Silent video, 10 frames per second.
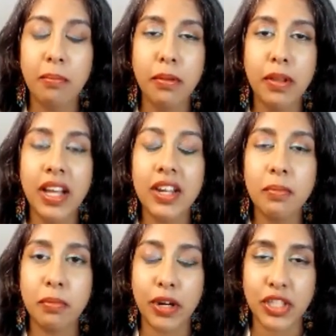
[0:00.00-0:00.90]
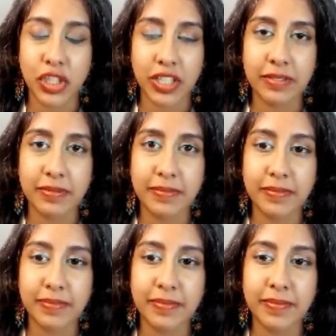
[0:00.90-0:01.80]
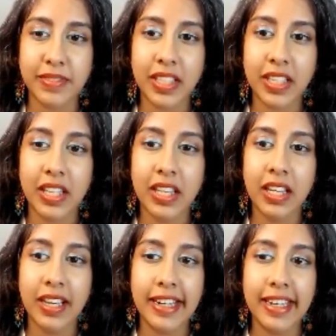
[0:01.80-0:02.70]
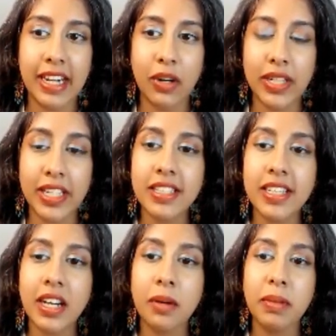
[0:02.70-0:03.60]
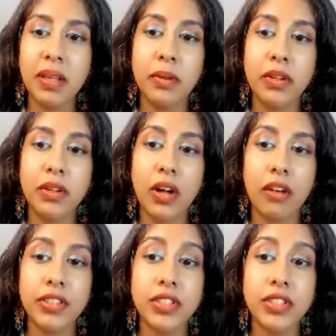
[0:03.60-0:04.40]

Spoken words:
Blood pressure. Now in India, people often